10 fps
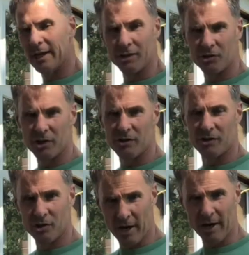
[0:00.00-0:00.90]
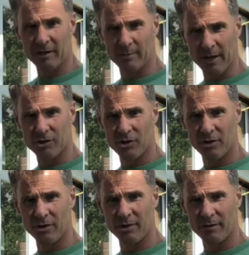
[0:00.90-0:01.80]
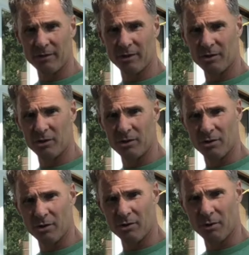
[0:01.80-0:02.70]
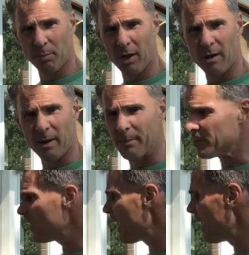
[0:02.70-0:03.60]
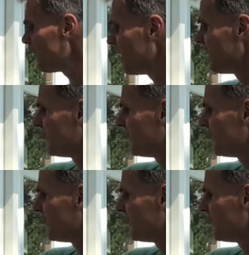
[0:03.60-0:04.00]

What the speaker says: it's just to check to make sure you're plumb up and down,